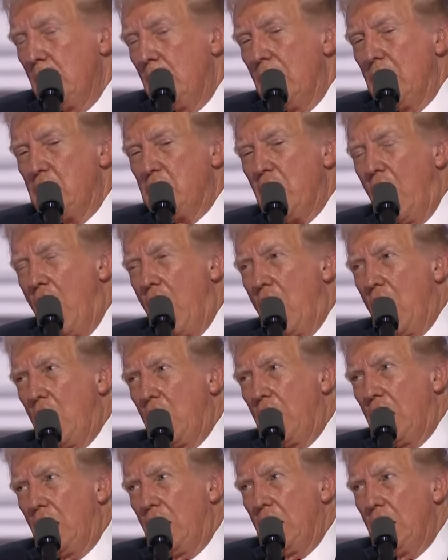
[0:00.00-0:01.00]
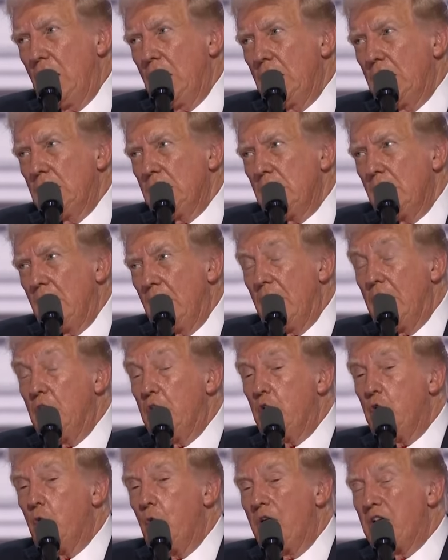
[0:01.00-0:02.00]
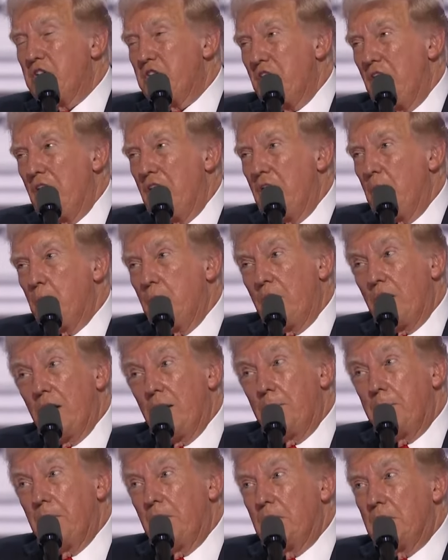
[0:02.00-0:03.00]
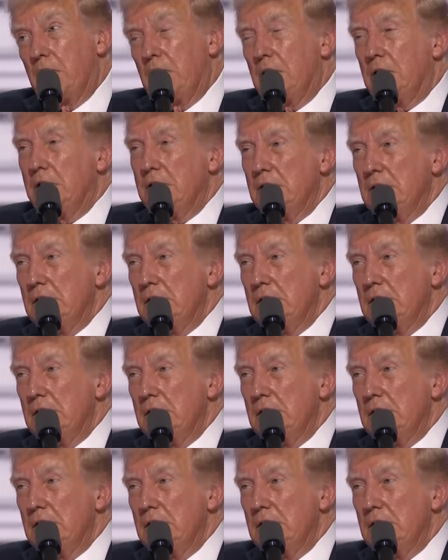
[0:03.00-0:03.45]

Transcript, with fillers: entirely in the USA. We're going to build it.